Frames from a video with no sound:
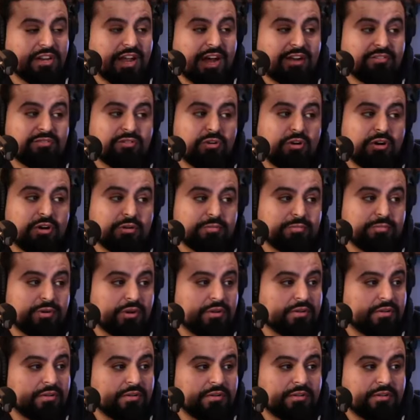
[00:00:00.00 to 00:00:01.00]
not wrong,
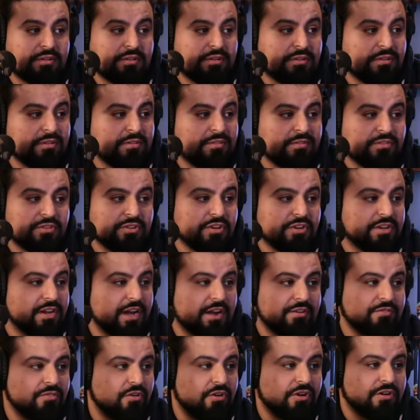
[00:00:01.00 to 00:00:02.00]
bro. You're
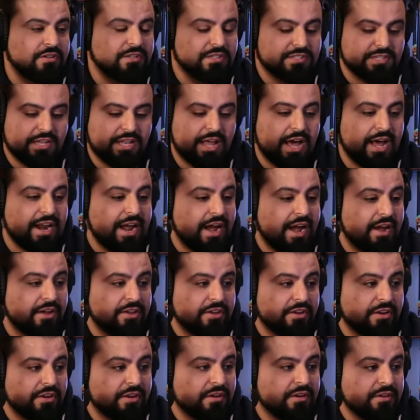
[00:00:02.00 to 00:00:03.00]
not wrong. There's a lot out
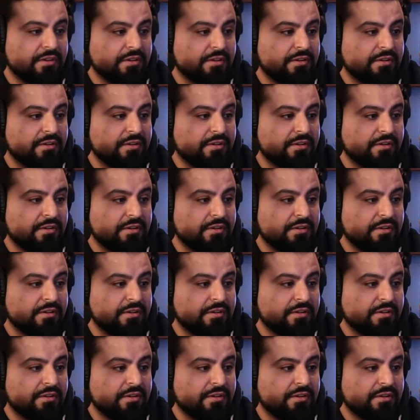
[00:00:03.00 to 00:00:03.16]
here.